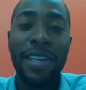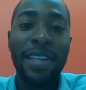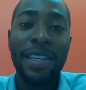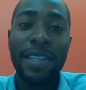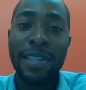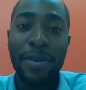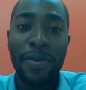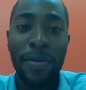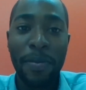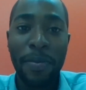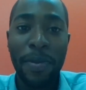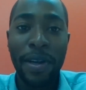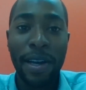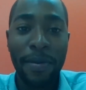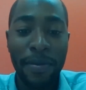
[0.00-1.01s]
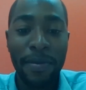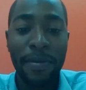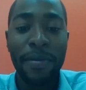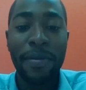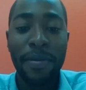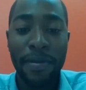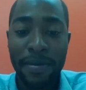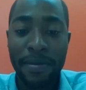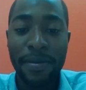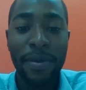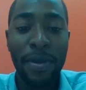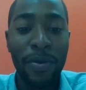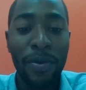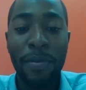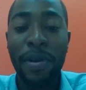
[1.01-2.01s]
over the years you will become
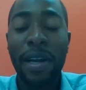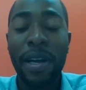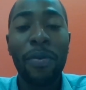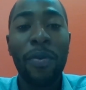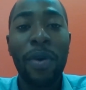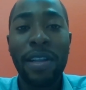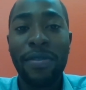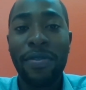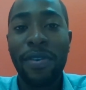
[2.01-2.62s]
you will become